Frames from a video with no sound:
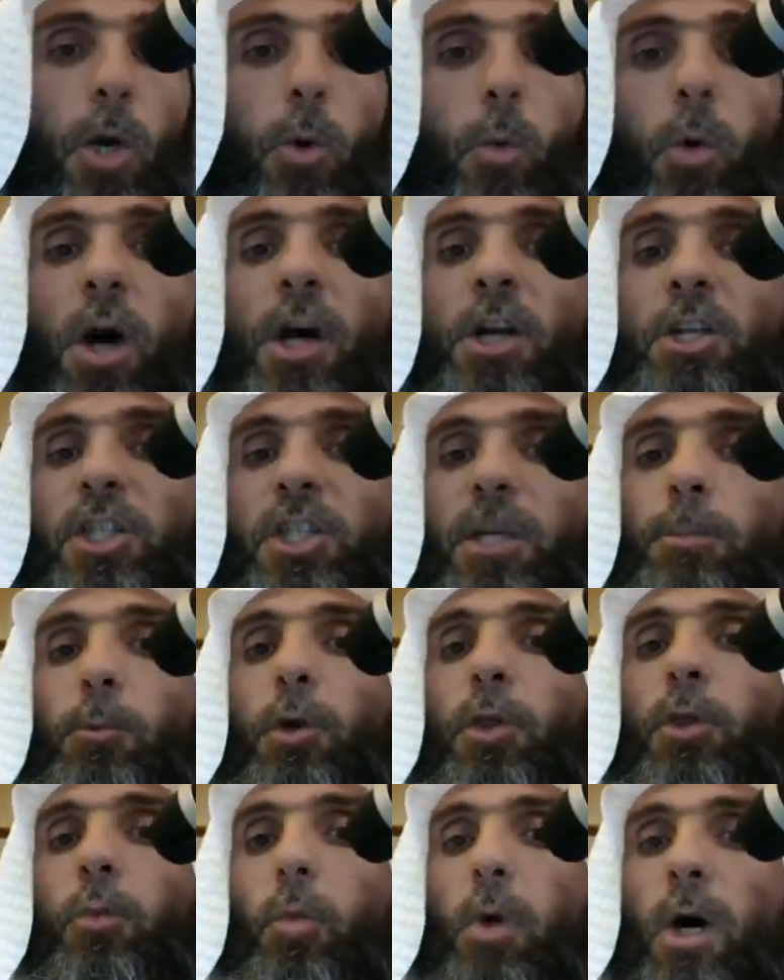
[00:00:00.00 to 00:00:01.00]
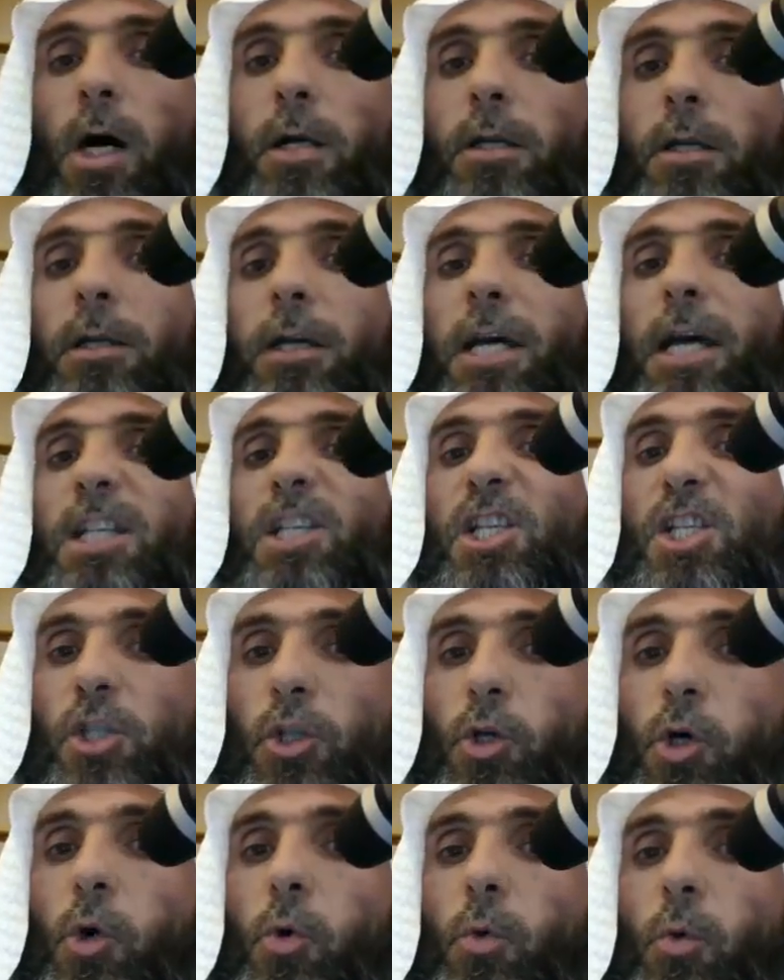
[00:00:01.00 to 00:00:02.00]
Wash him with water and
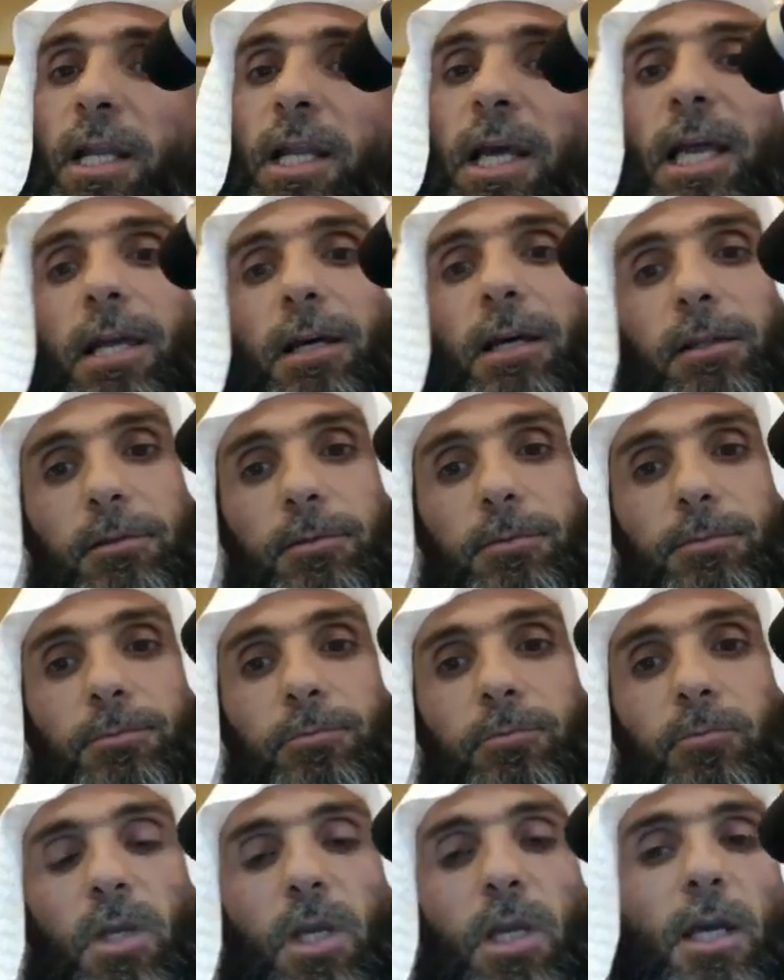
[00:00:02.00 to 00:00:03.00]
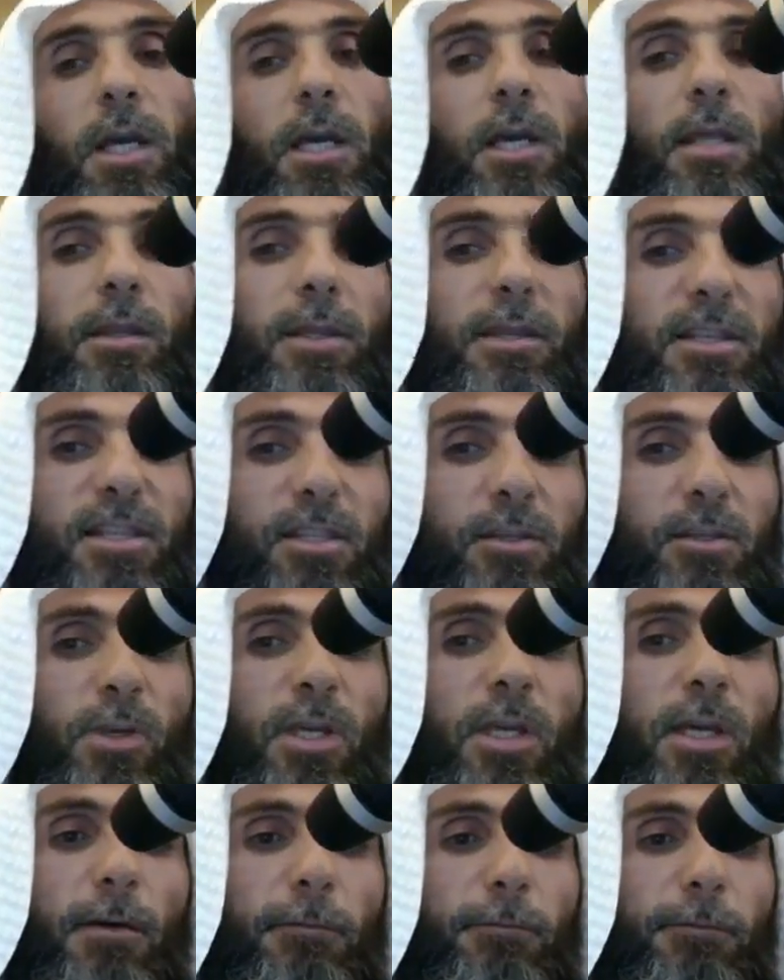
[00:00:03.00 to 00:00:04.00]
snow and hail. These
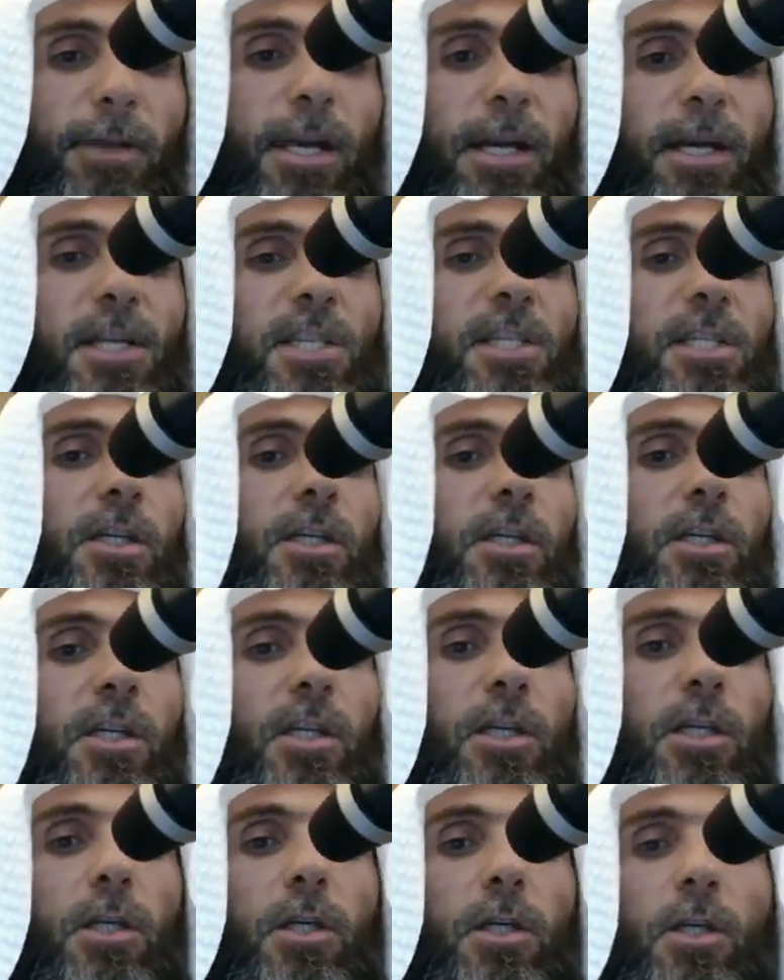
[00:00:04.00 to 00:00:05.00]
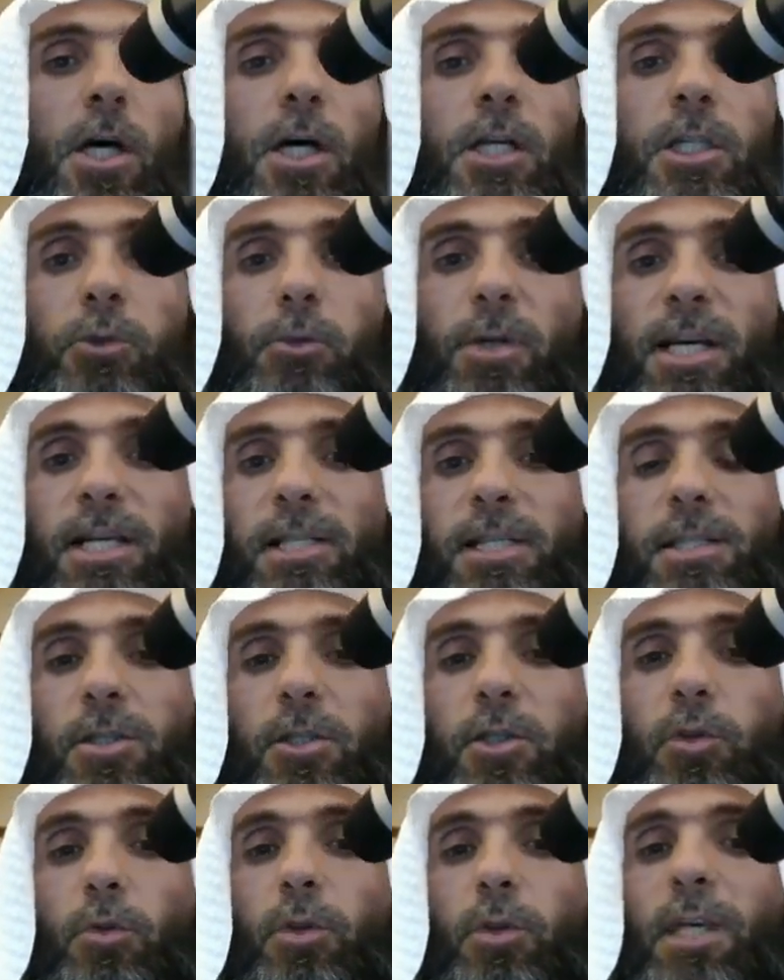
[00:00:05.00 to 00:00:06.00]
three affairs
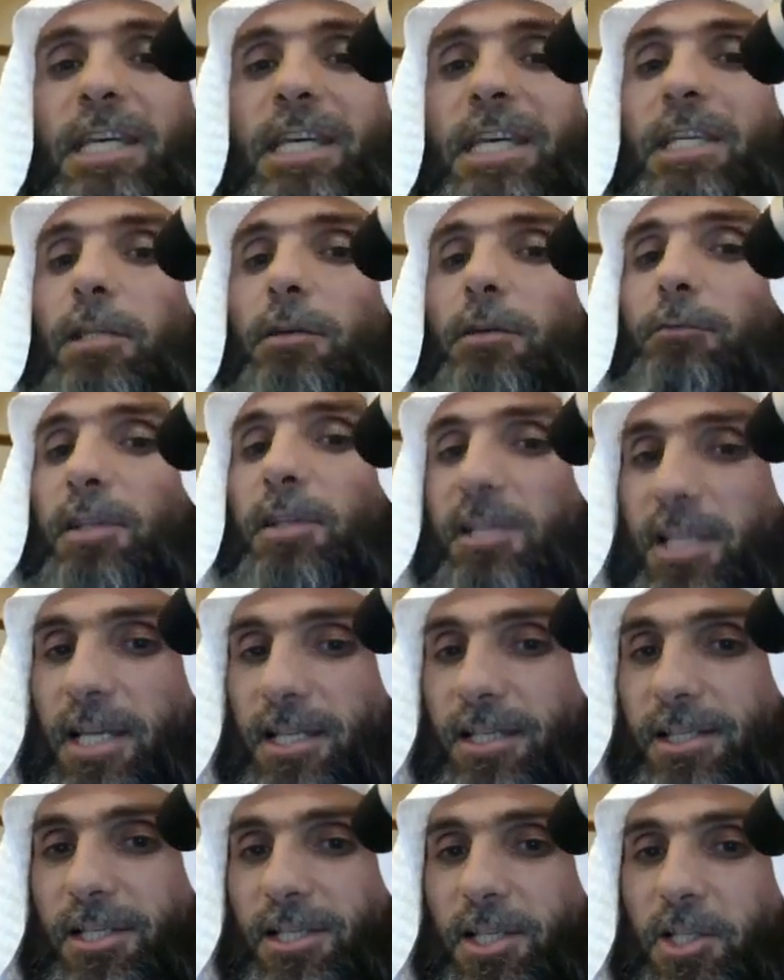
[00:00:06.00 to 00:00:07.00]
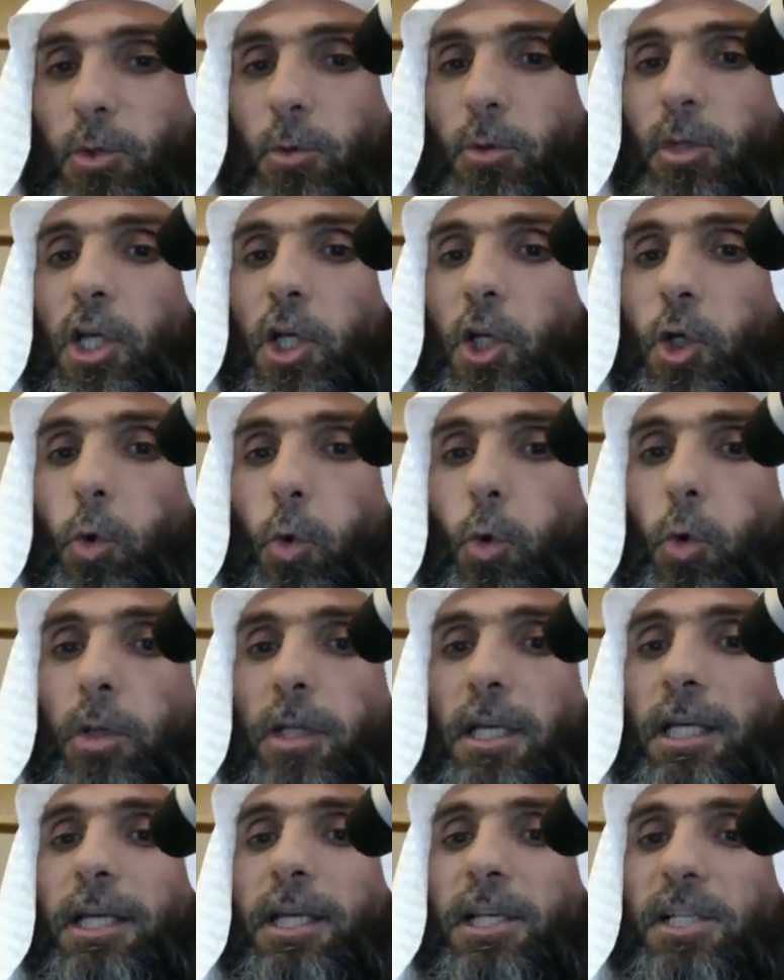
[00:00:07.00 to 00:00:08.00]
contrast to the heat of the sins, so they
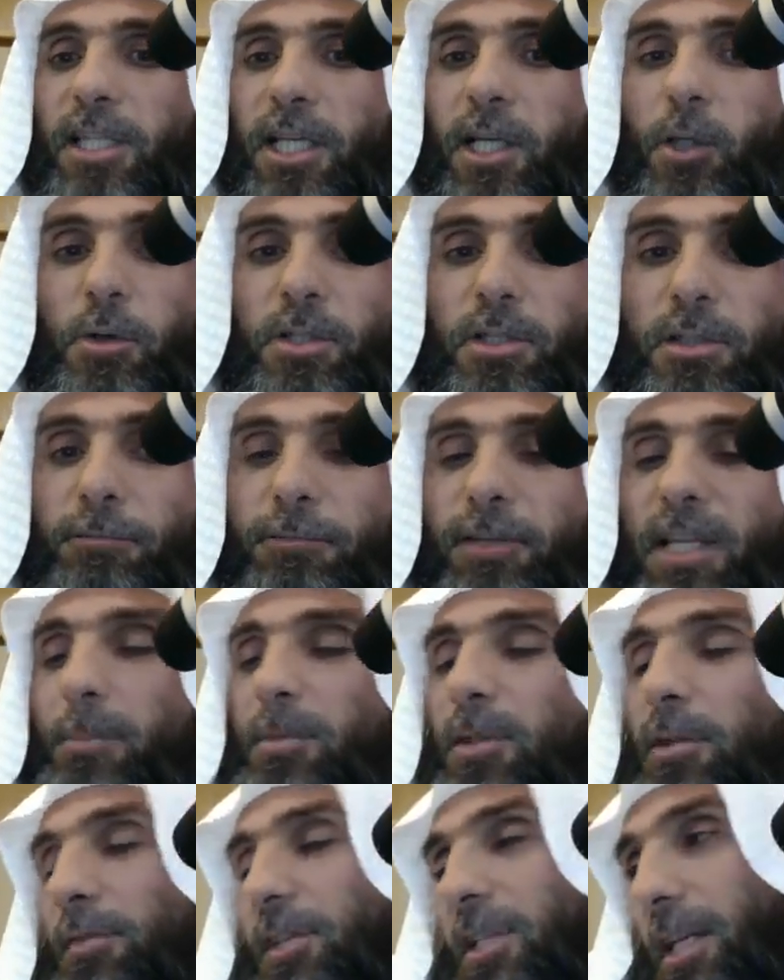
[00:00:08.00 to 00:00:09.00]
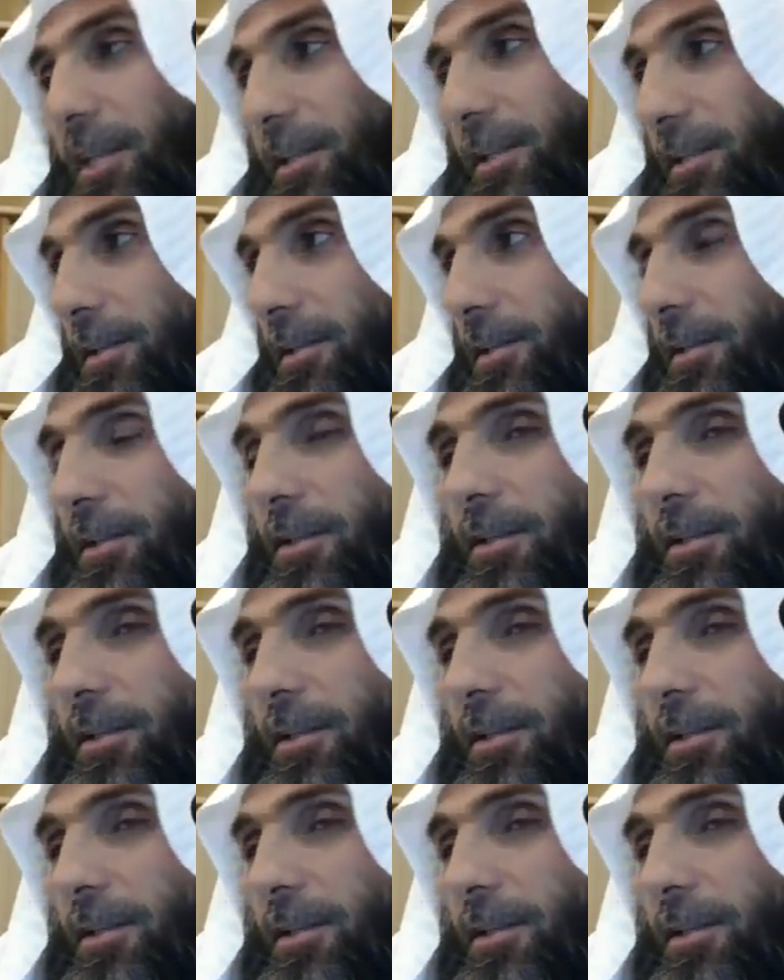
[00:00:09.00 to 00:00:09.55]
cool and extinguish the flames of sins.